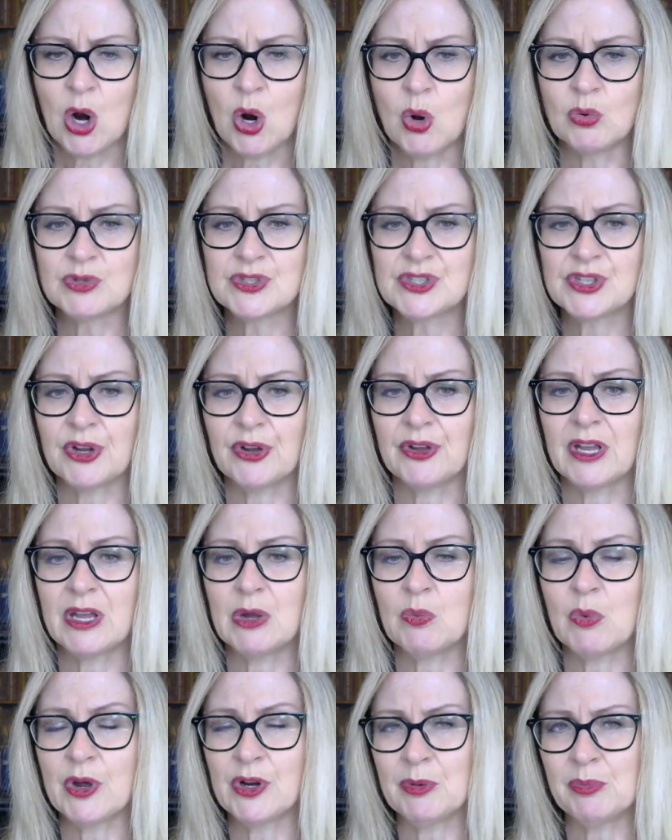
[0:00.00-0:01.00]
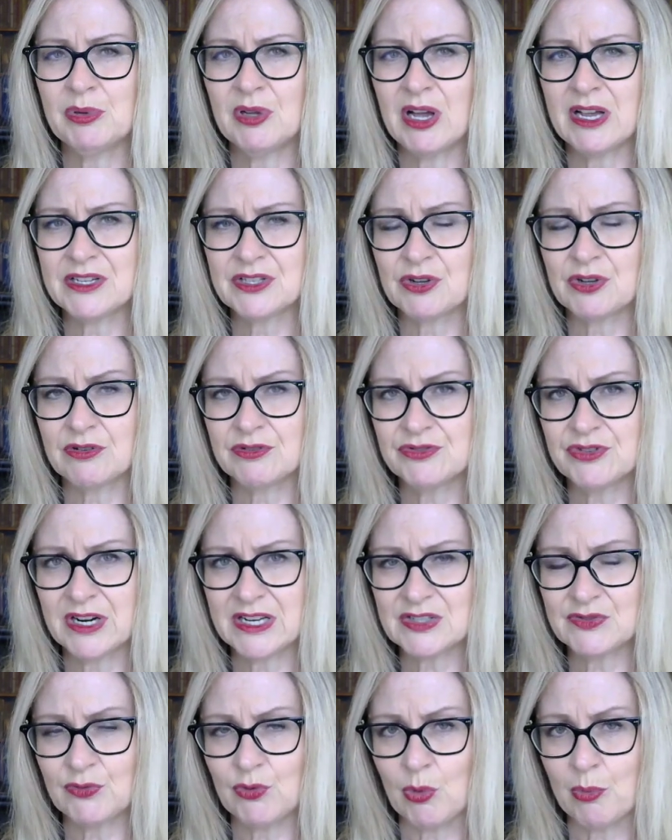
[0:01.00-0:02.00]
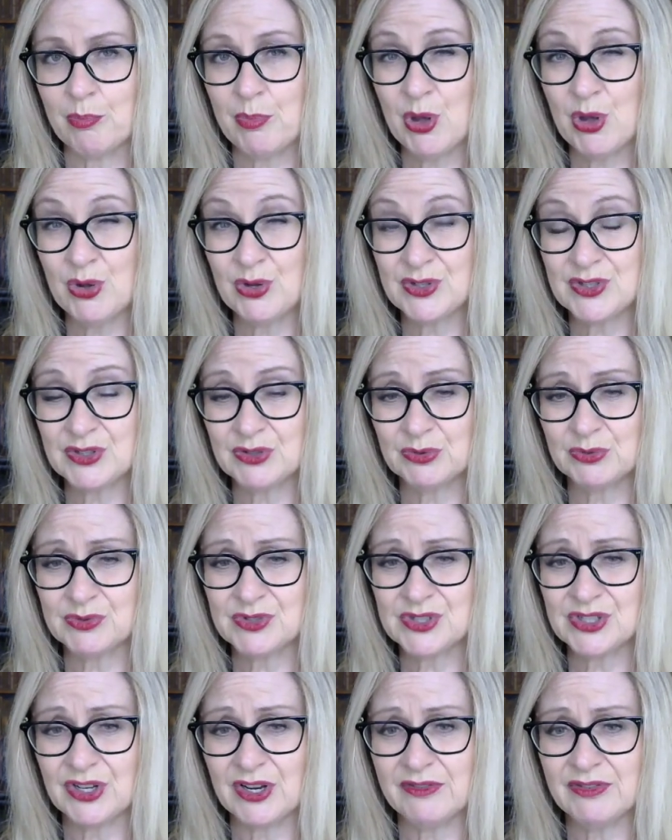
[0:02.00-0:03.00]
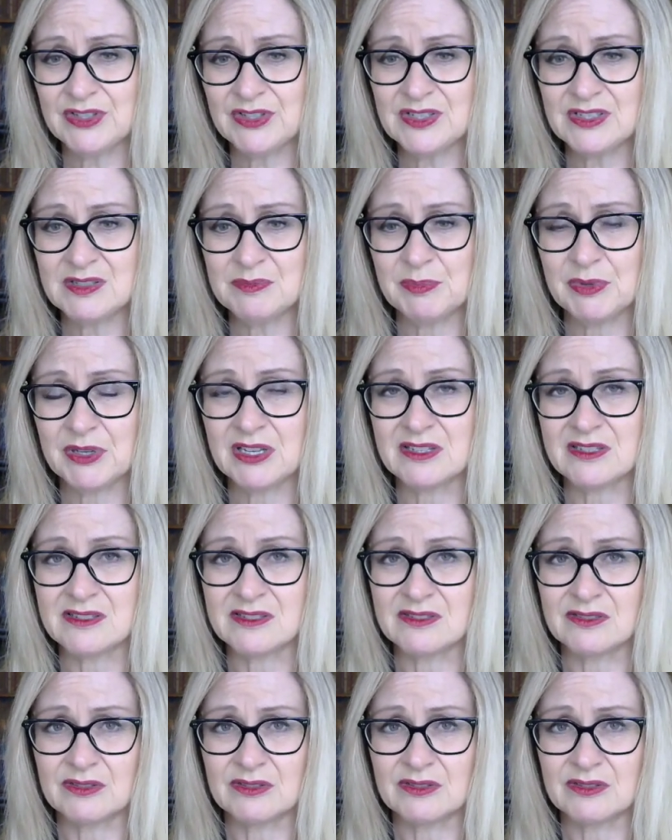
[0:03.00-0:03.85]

Also, it won't apply to contracts for personal services because